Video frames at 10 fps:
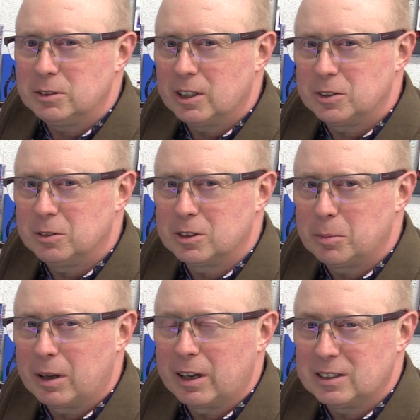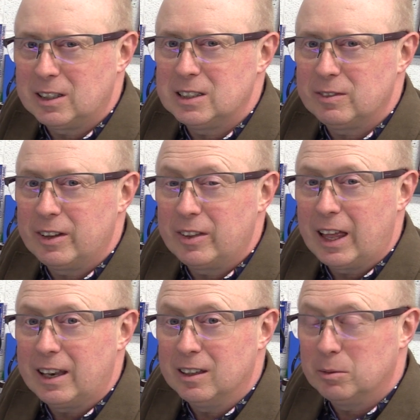which I talked about extensively at
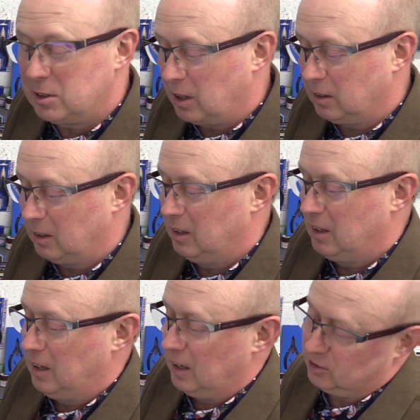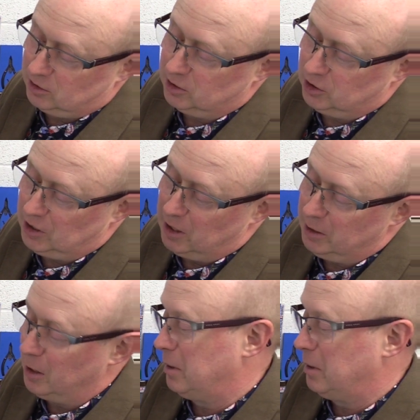the end, which I'll sort of show you.